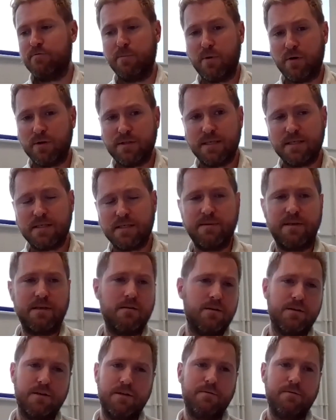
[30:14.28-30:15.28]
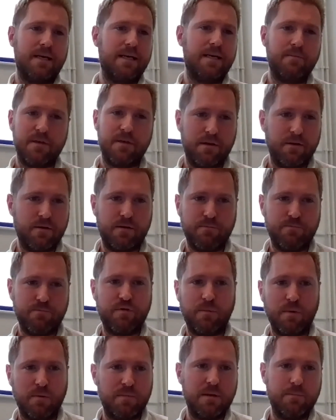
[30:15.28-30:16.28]
robotics. I mean, look, you name it, you can
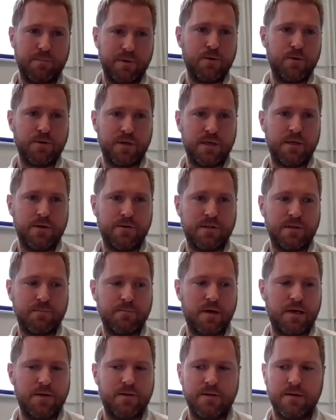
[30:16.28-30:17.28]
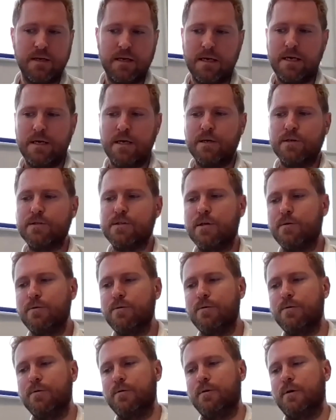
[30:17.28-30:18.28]
probably build it using Python.
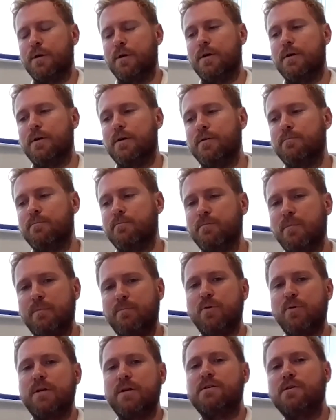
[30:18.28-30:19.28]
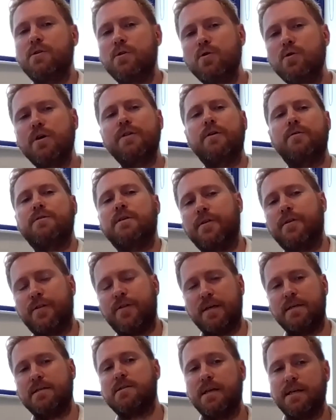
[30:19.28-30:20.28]
So my point is, look at those other
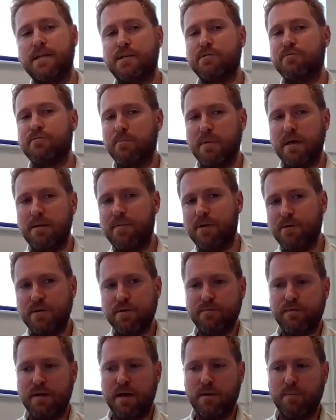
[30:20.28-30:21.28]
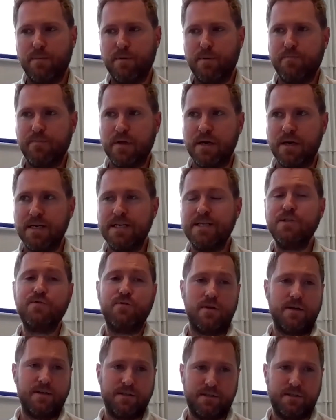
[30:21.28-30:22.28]
things later on. Maybe you develop an
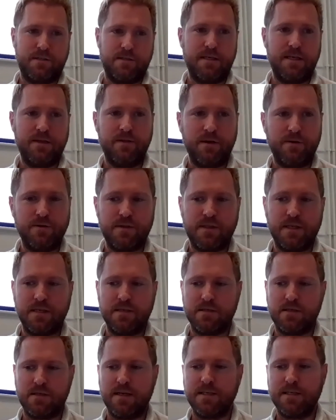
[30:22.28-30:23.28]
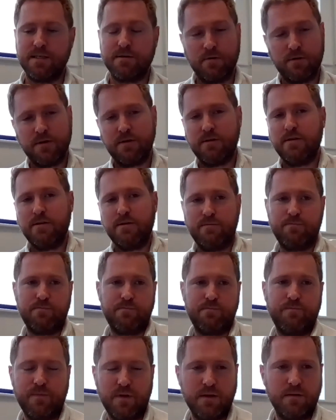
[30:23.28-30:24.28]
interest in those things later on, and you
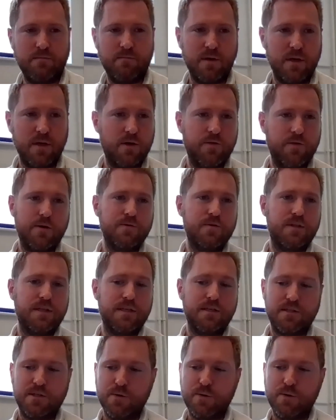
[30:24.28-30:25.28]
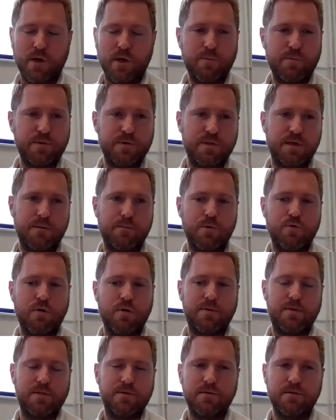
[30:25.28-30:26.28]
learn those things too. It opens up
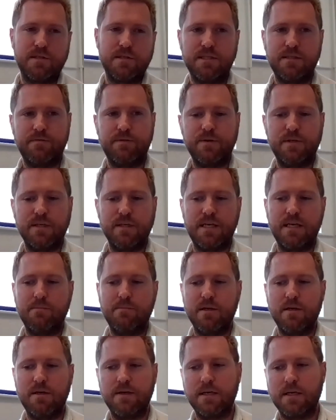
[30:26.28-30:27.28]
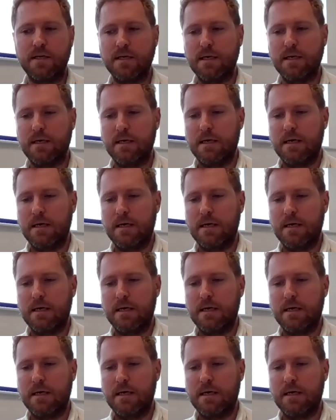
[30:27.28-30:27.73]
more opportunities for you to keep learning.